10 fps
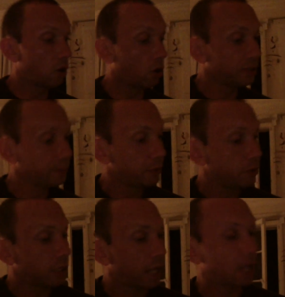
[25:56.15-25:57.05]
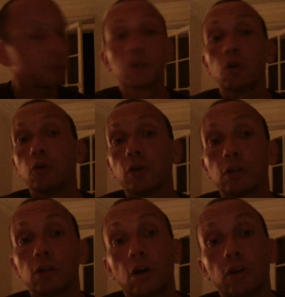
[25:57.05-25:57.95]
Spirit Animal
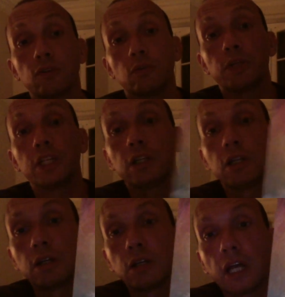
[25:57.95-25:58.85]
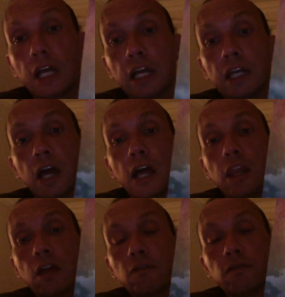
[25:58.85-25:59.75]
Oracle card of the week, and I
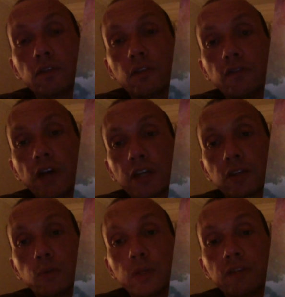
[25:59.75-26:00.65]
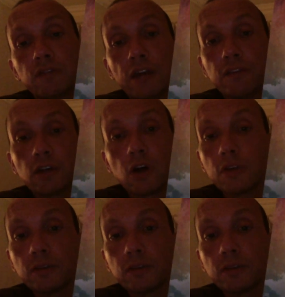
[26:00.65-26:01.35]
love the fact that we have never gotten the